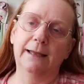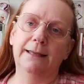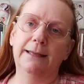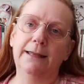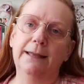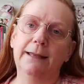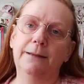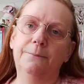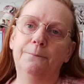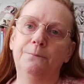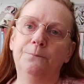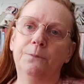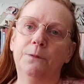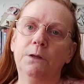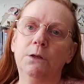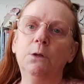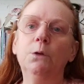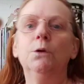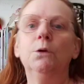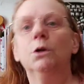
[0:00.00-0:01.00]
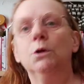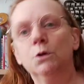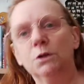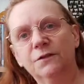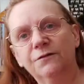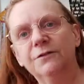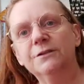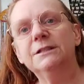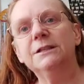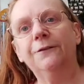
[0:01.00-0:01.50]
you
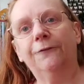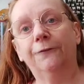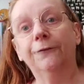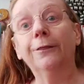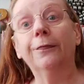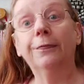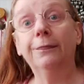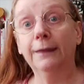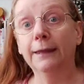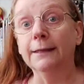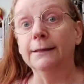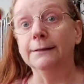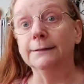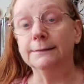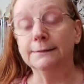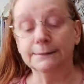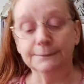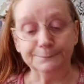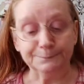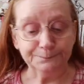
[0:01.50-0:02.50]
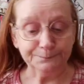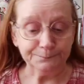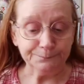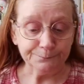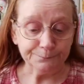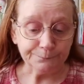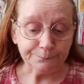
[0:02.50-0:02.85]
use for different things.